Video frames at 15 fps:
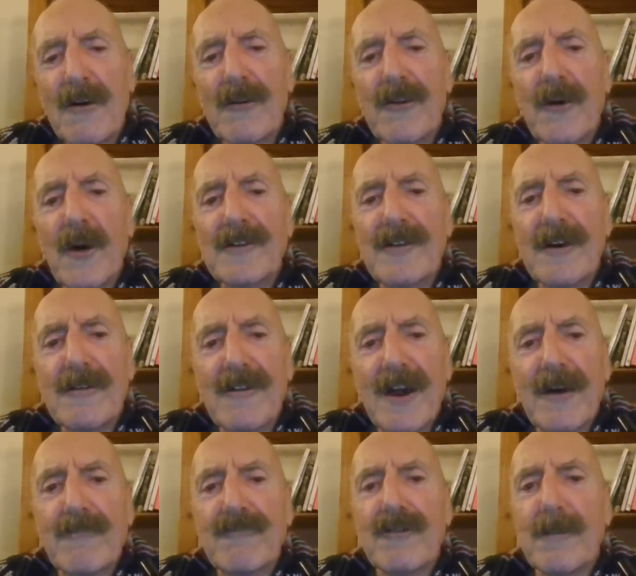although I don't
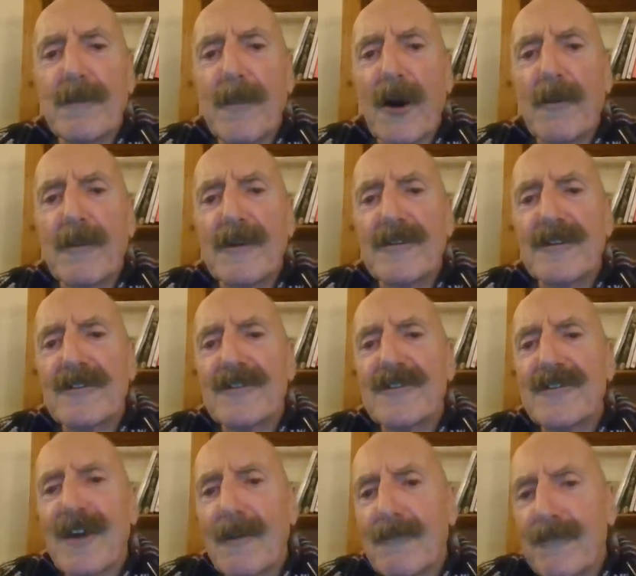doubt for a moment that
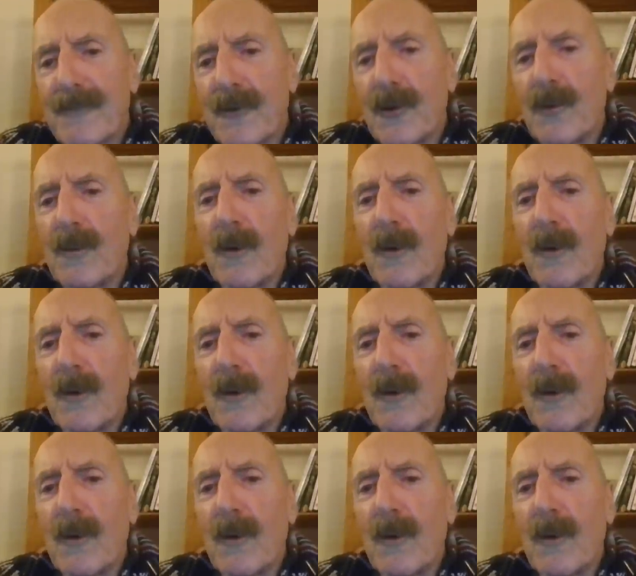some fool